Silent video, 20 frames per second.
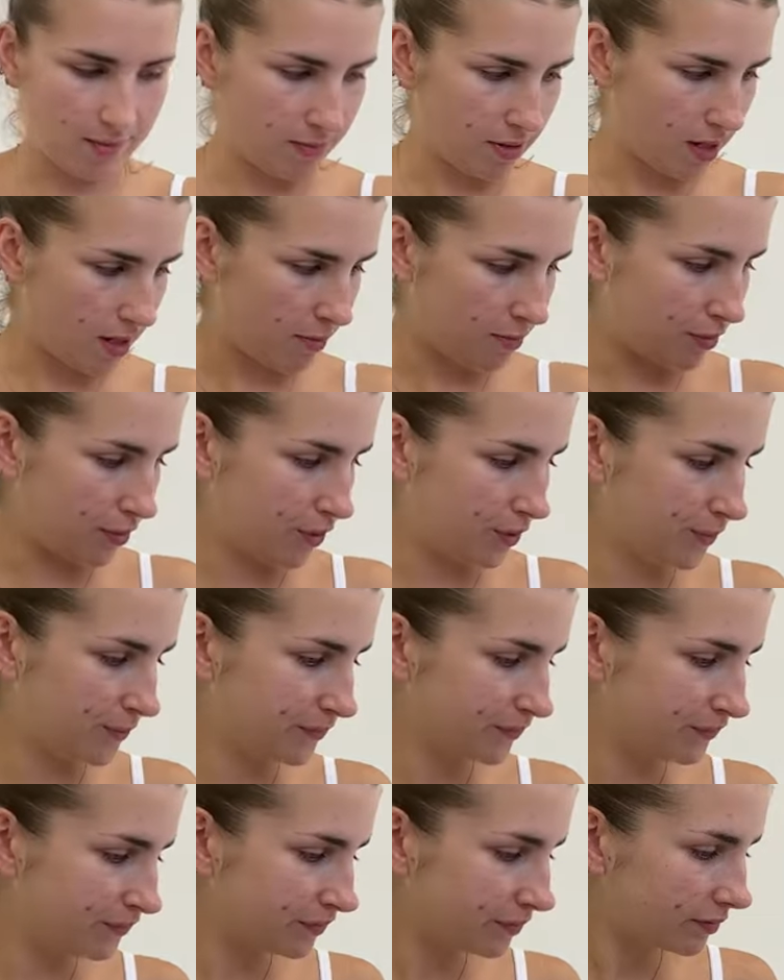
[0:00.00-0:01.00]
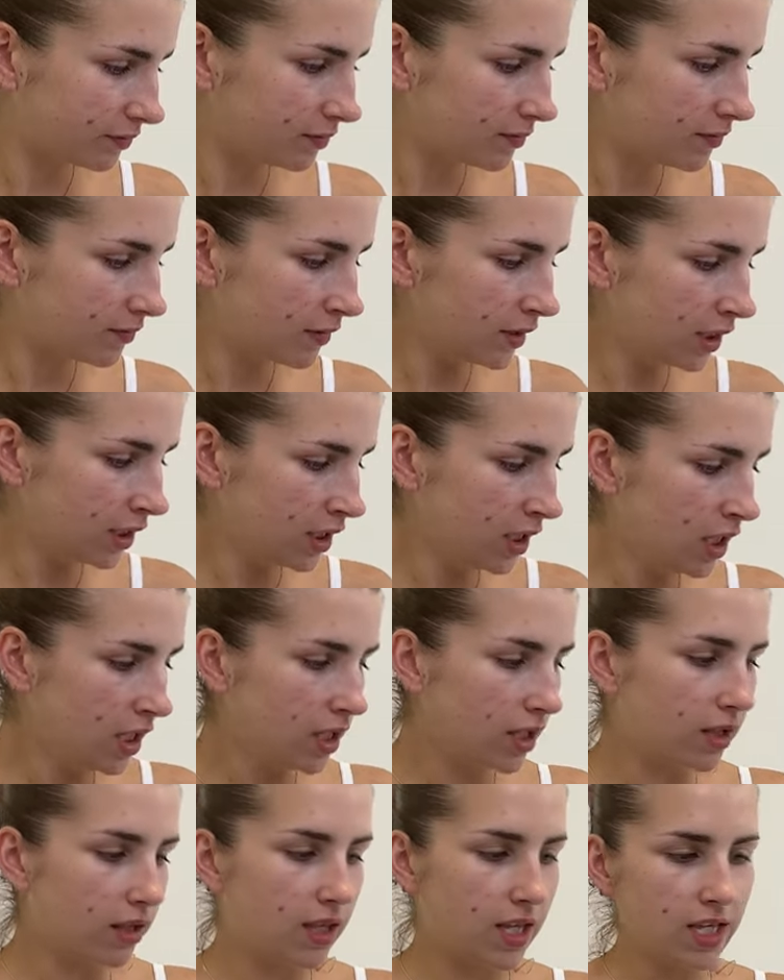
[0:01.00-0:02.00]
purple.
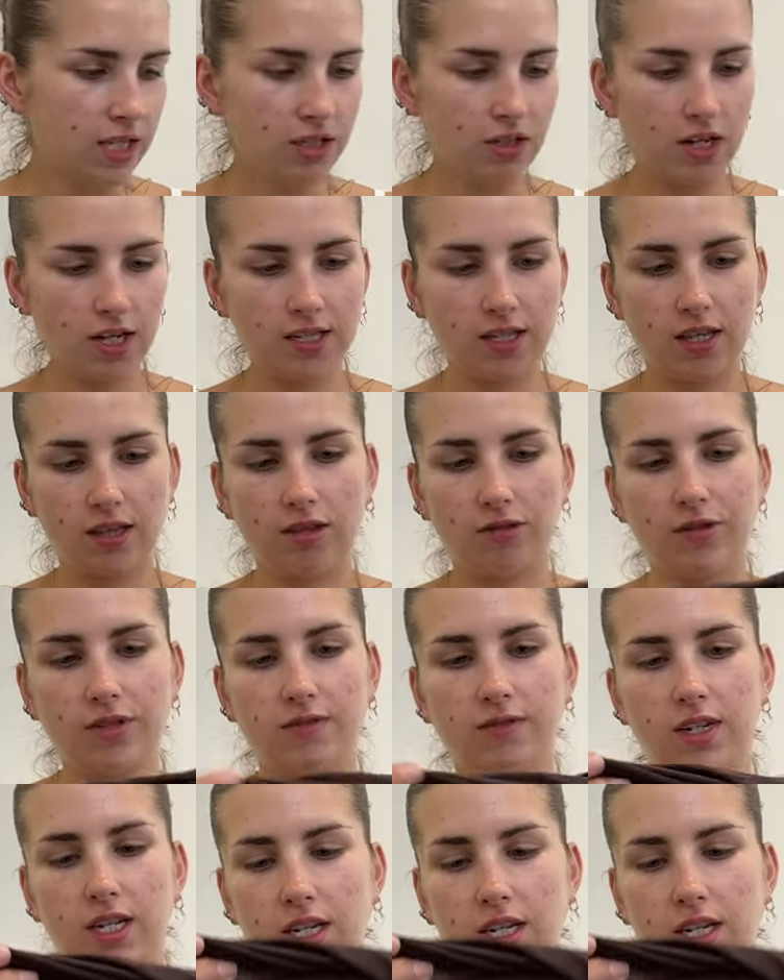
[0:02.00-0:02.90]
This dress I thought was really